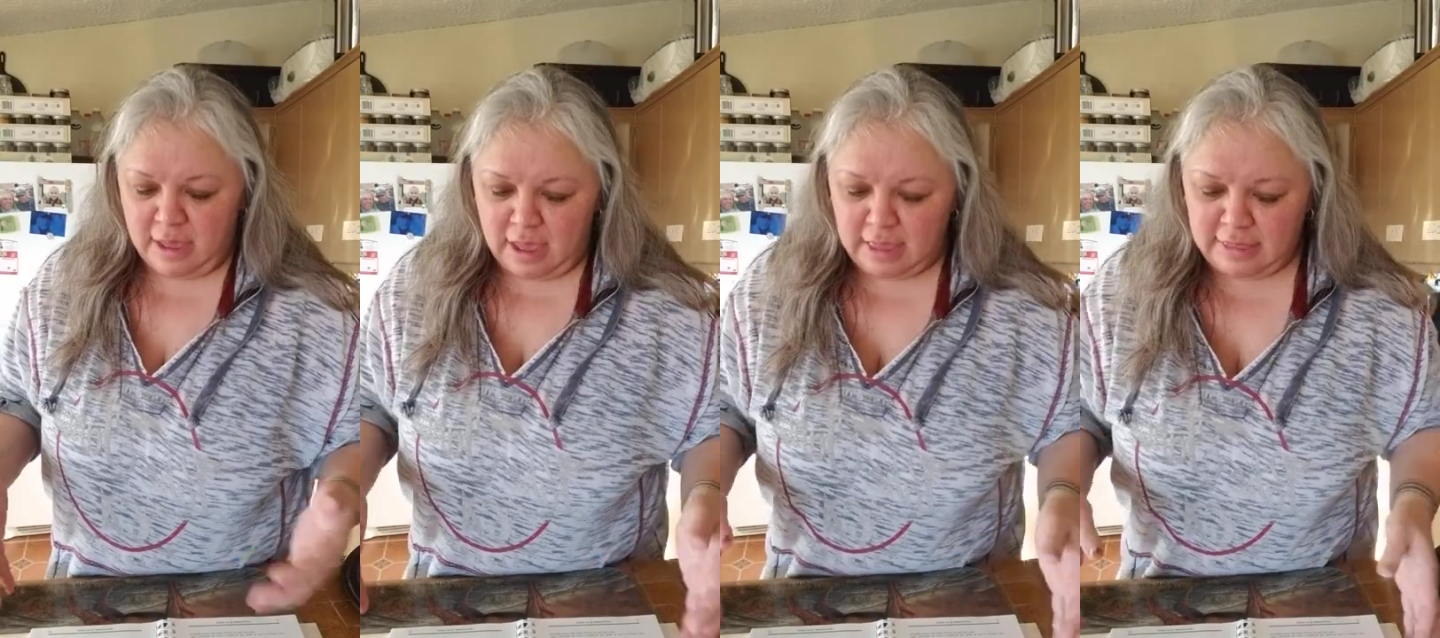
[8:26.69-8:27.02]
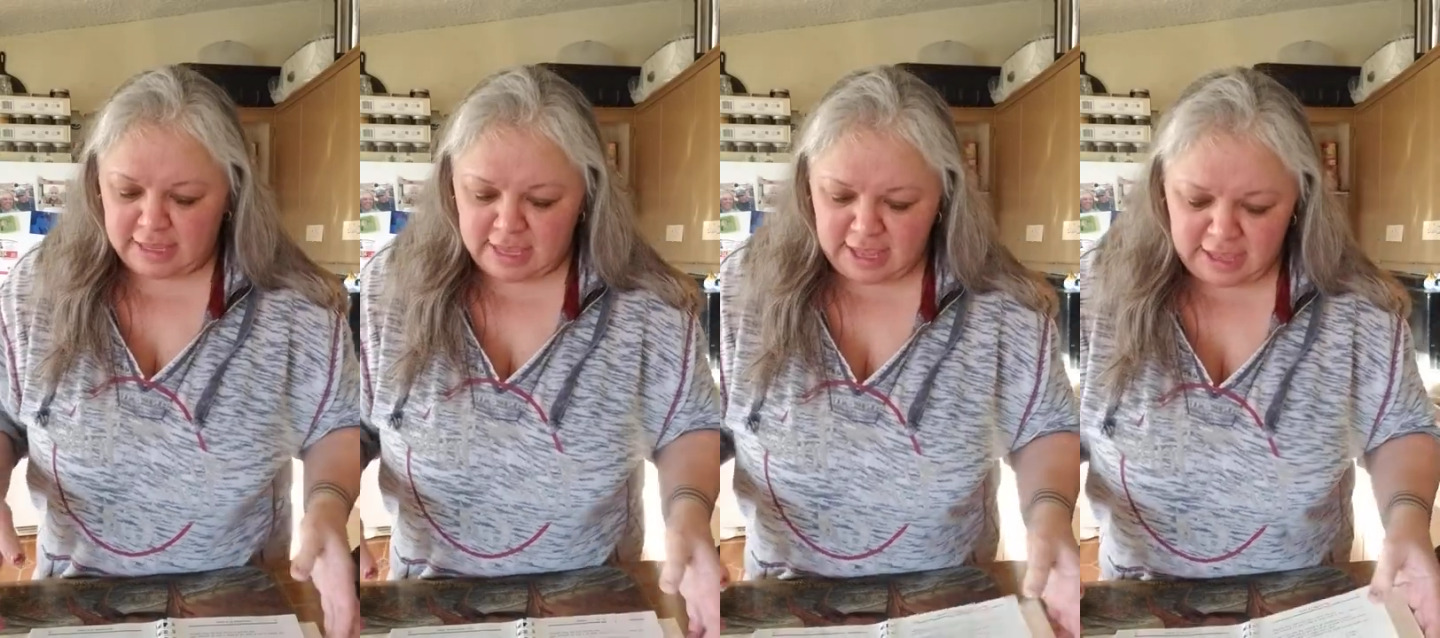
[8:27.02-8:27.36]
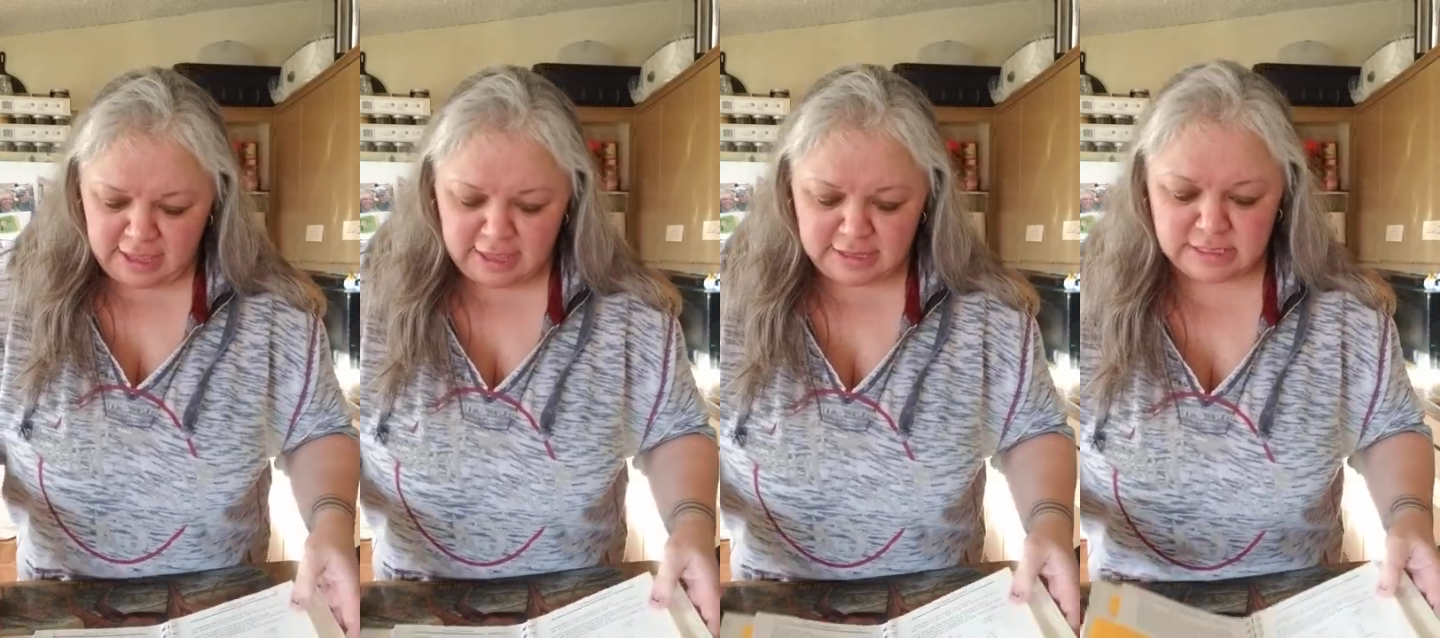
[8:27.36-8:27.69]
And the
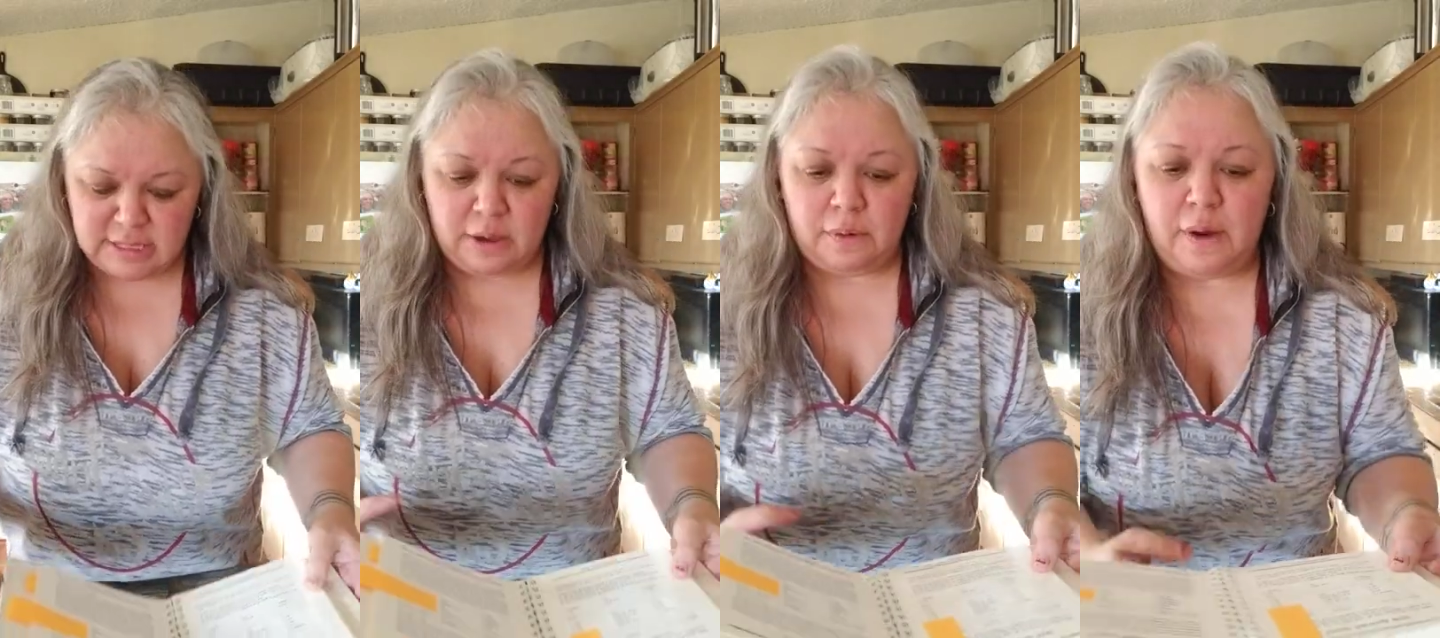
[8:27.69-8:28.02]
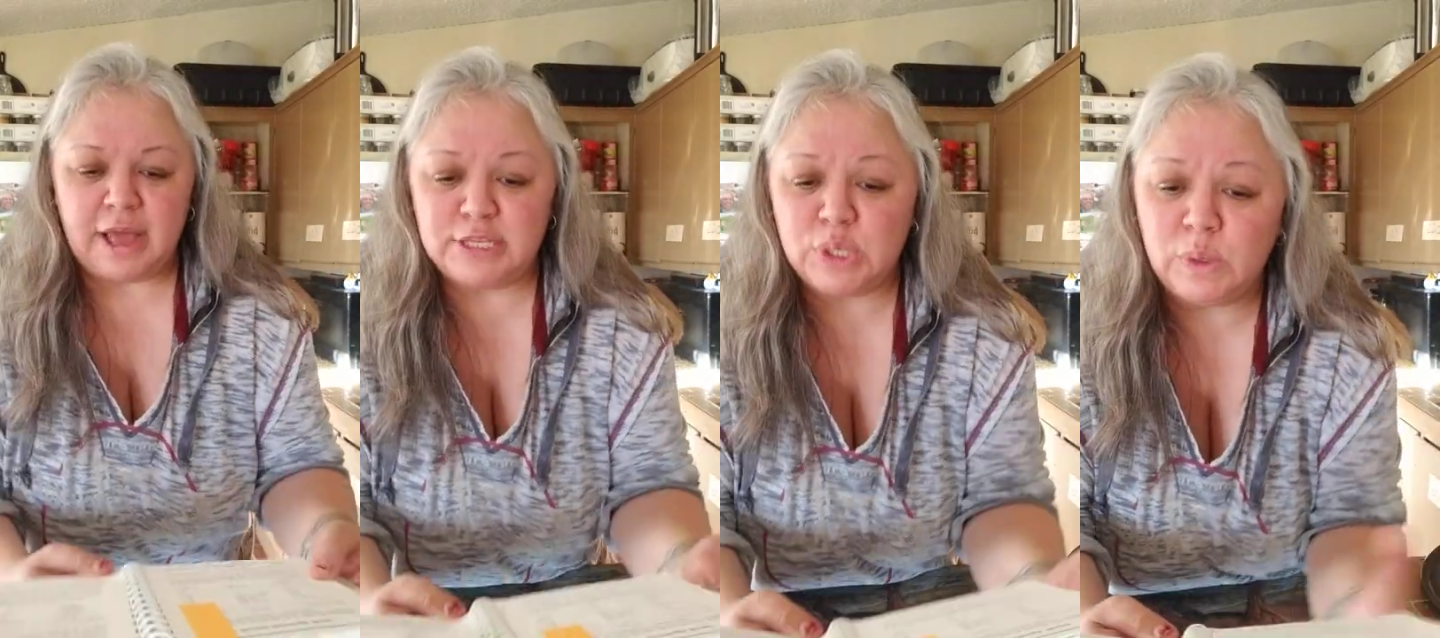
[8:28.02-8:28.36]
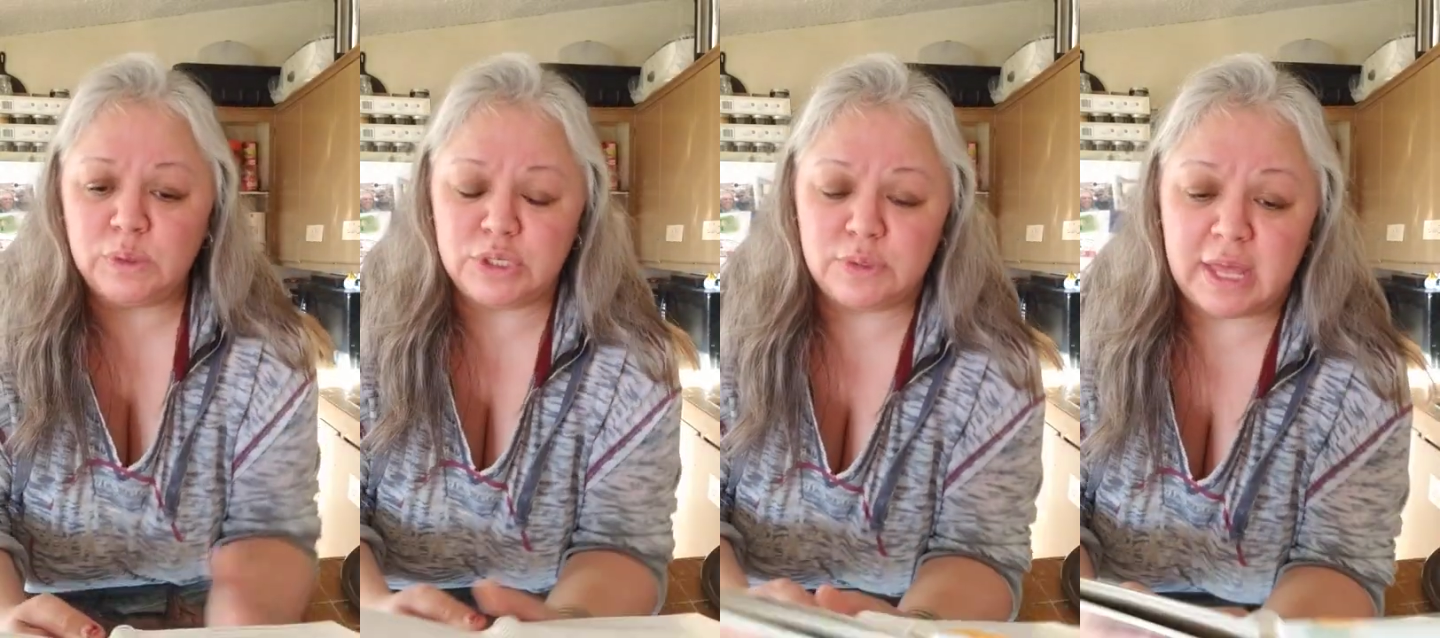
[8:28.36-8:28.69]
key is though, I
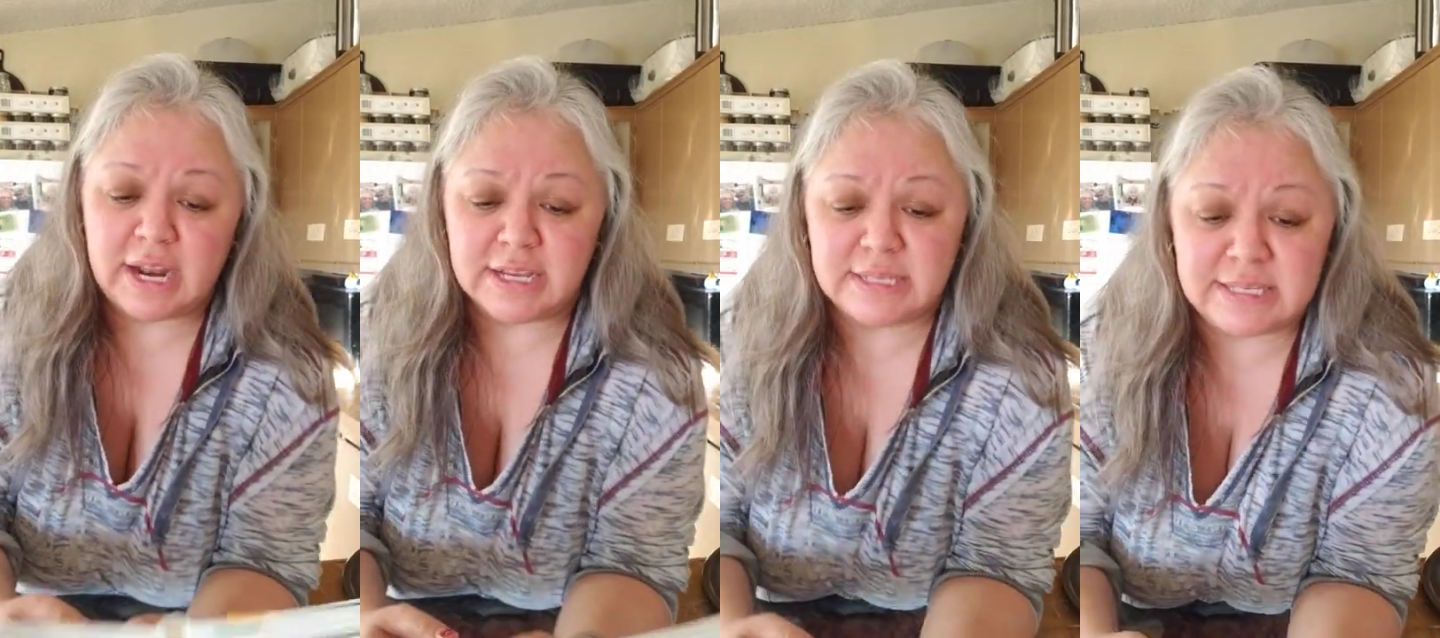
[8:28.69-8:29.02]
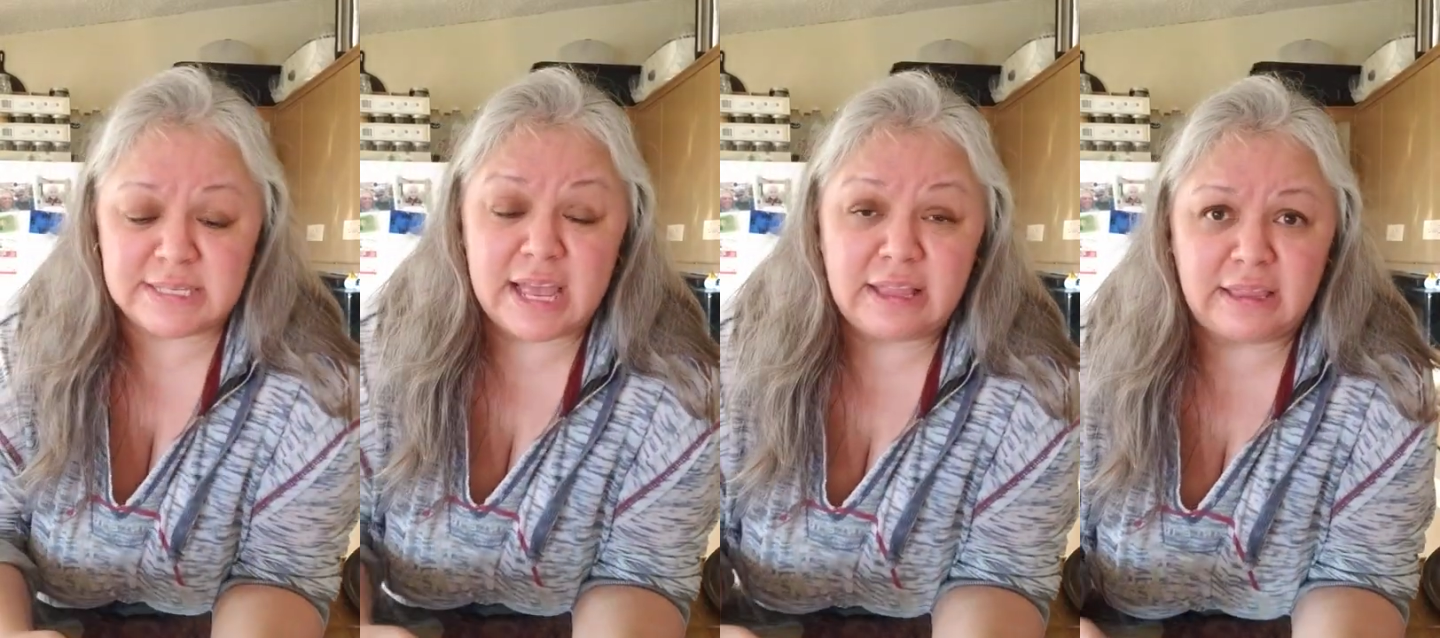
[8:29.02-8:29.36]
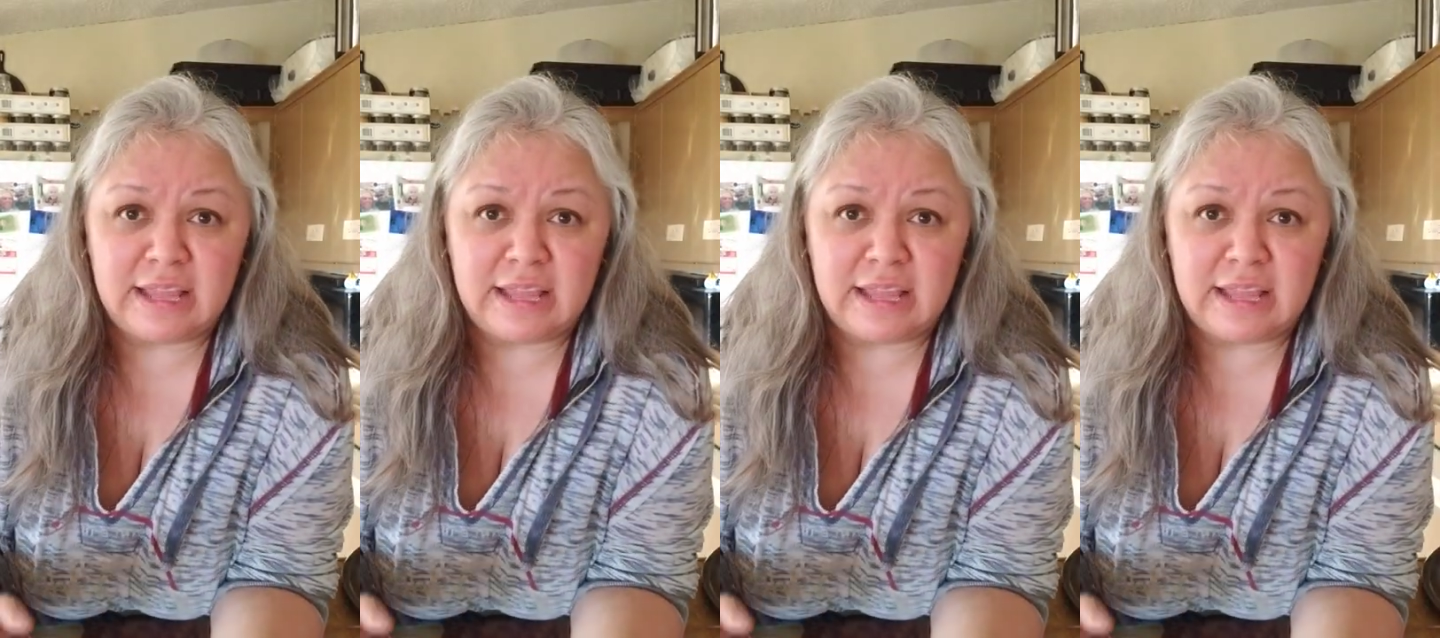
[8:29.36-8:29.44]
told you that I set